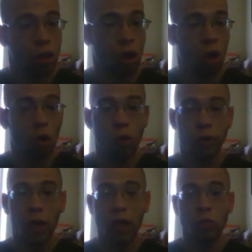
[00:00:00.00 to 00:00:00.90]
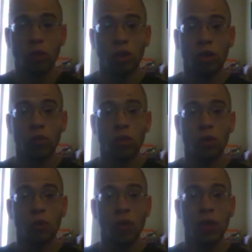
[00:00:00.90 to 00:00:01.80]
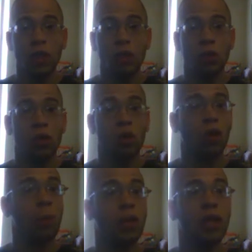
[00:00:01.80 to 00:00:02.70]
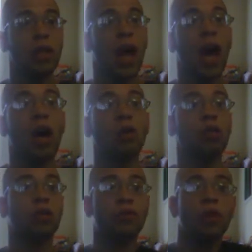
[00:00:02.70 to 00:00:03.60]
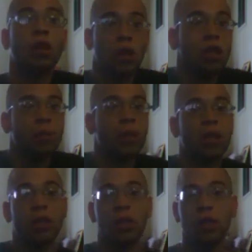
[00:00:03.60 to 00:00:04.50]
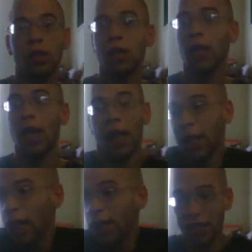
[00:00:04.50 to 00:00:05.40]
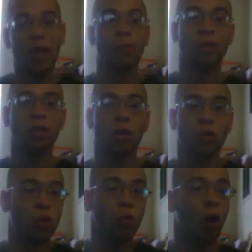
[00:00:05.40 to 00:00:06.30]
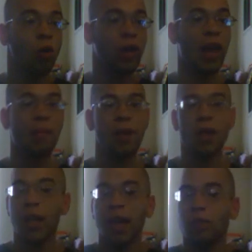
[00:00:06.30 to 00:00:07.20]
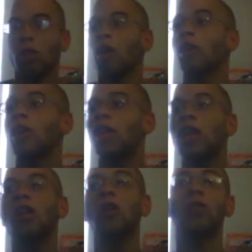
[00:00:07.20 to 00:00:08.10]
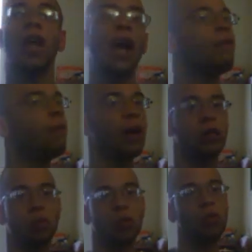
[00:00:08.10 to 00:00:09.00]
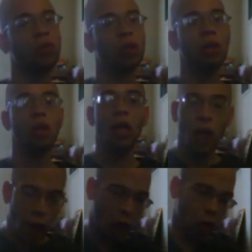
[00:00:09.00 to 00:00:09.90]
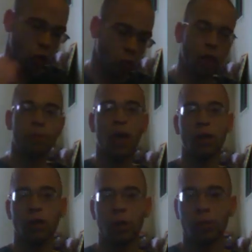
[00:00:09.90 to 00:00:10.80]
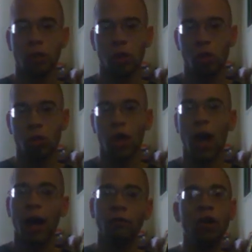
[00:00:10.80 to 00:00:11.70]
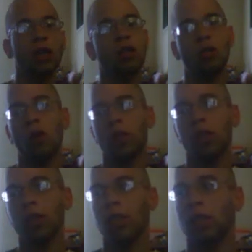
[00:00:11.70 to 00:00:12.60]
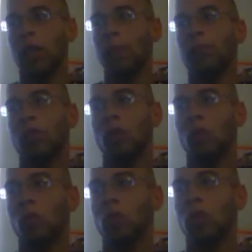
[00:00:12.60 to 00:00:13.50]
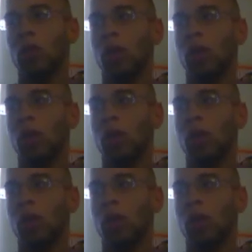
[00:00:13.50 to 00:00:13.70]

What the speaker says: The whole thing was really crumbling down just for a little bit, and then this episode, 2-0 came in and healed everybody's wounds. I was really proud of this episode. I really enjoyed it. This episode,